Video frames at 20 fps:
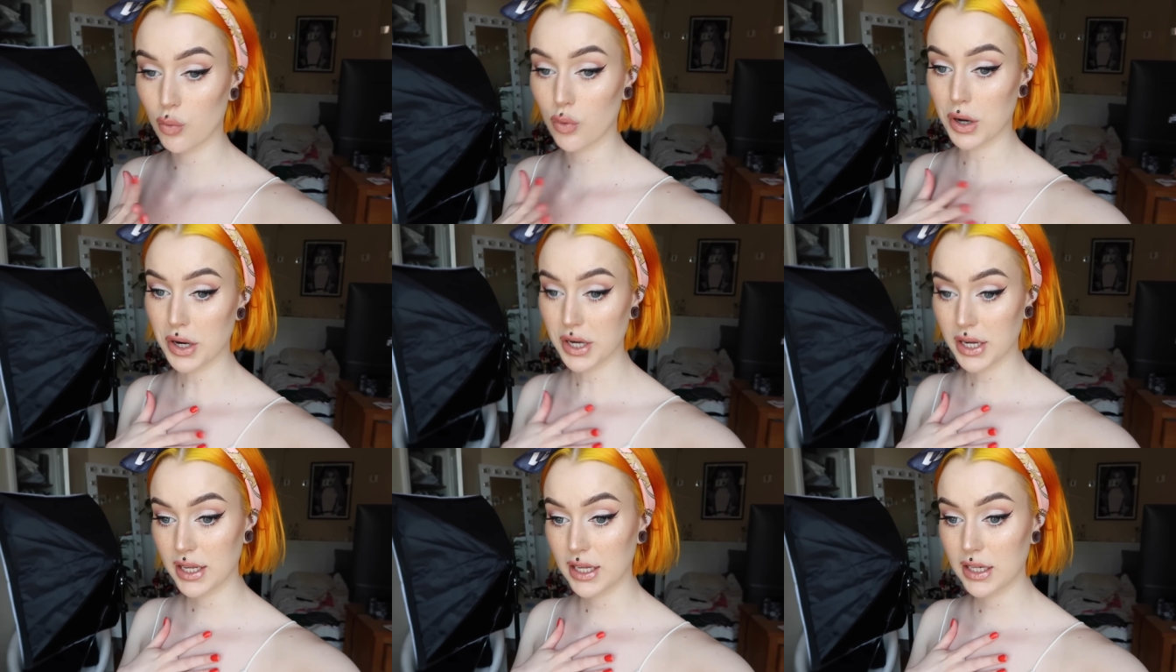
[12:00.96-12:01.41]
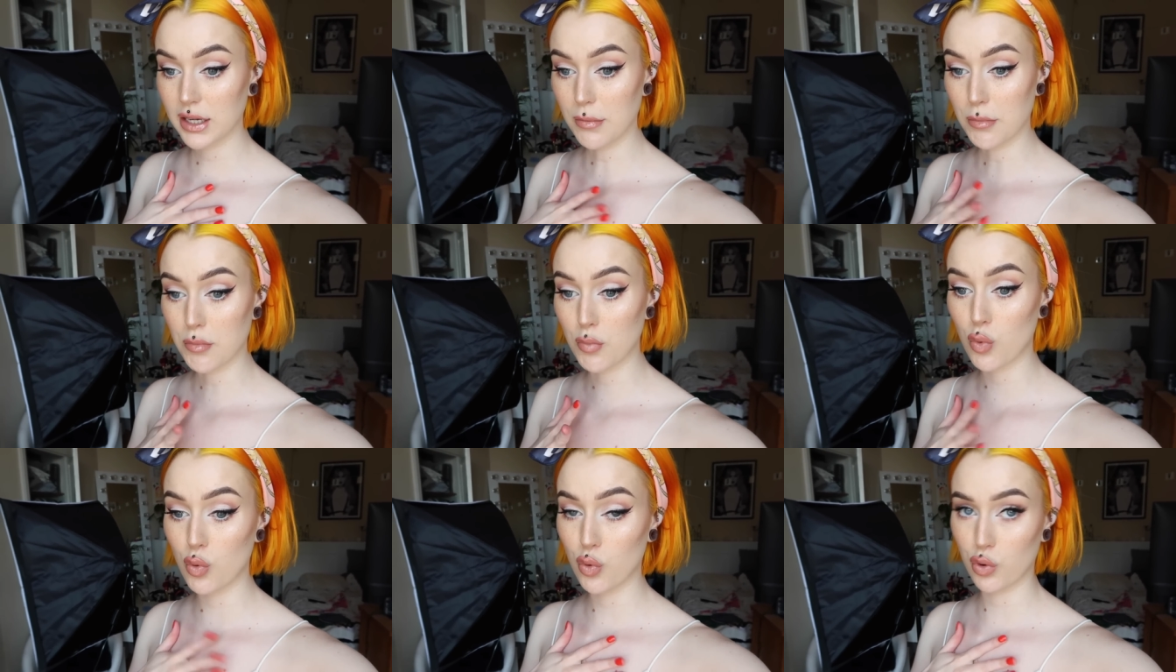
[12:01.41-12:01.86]
wanted
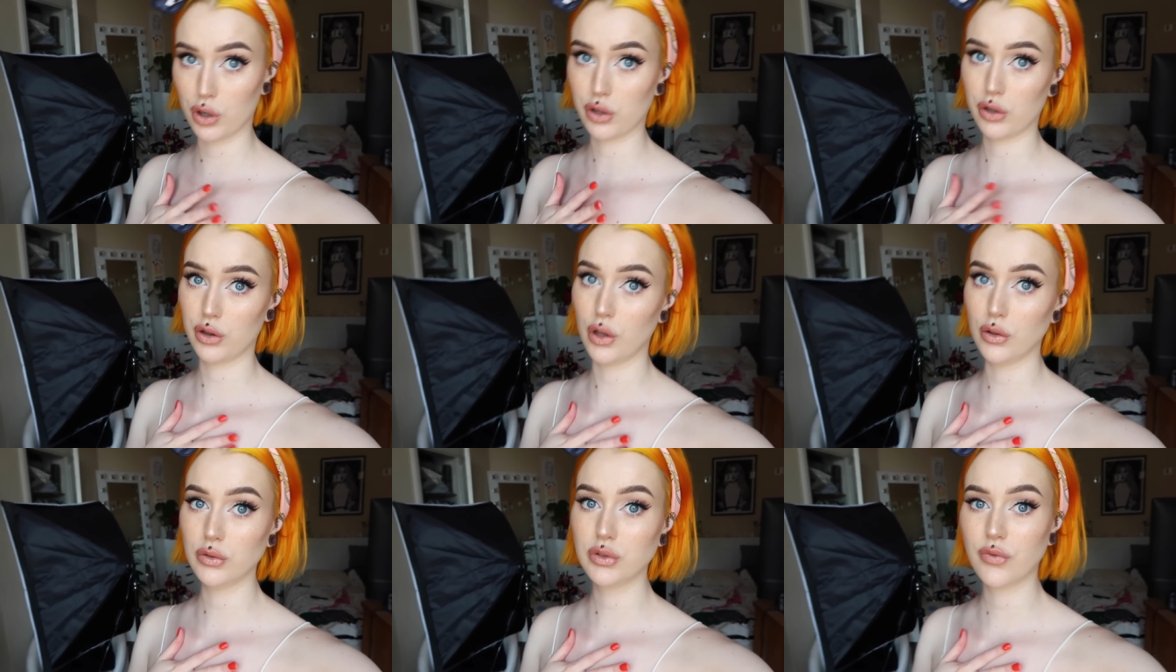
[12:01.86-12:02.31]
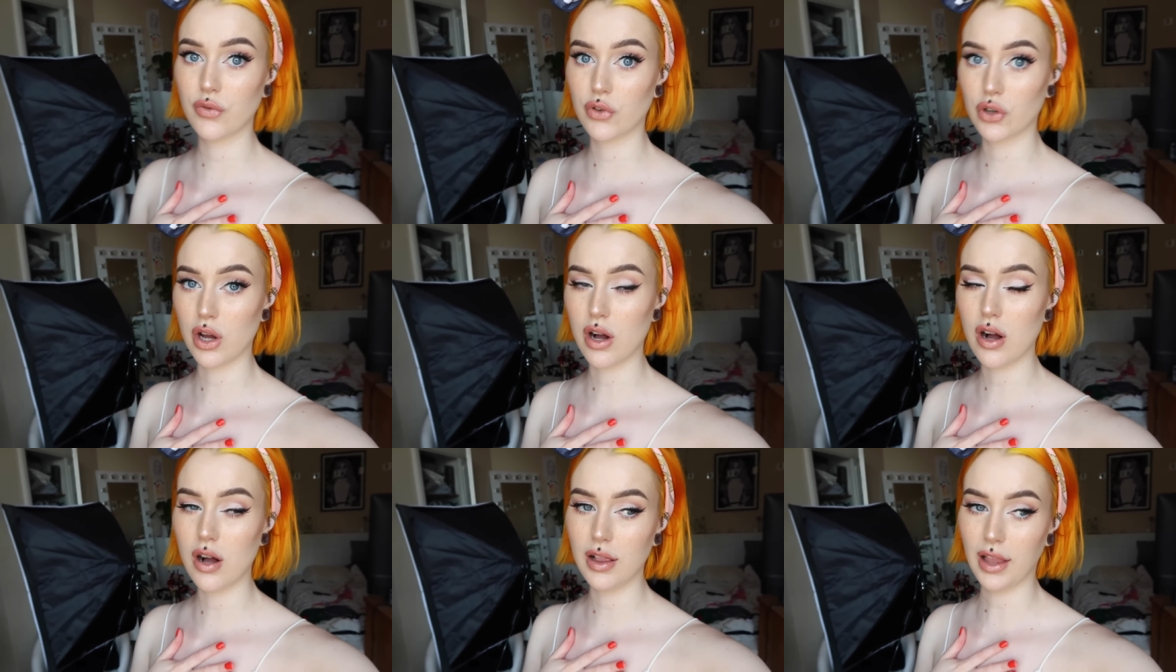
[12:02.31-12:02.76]
more clothes for
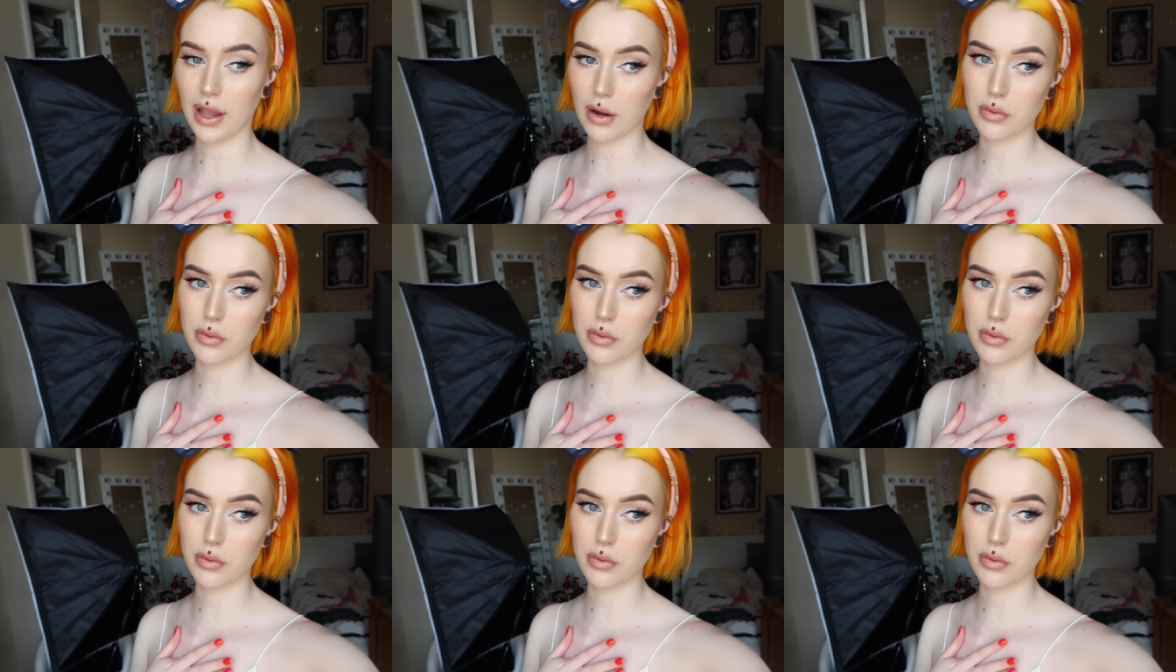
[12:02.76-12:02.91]
the haul.